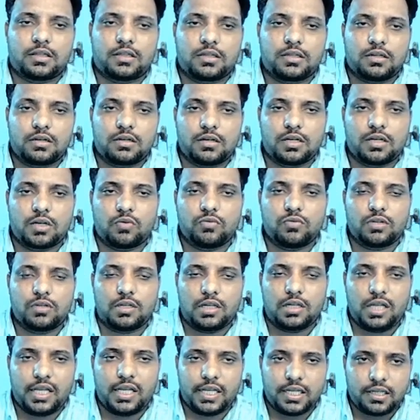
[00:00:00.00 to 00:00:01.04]
down the
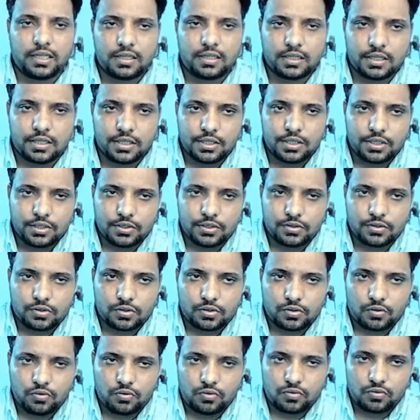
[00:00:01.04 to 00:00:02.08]
line,
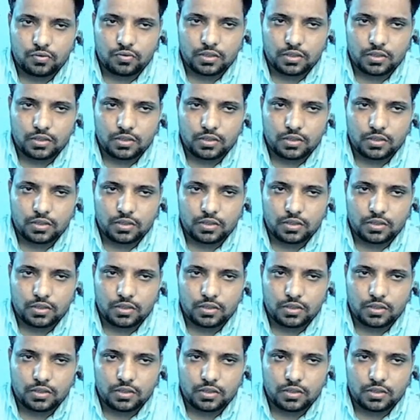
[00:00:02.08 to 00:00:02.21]
so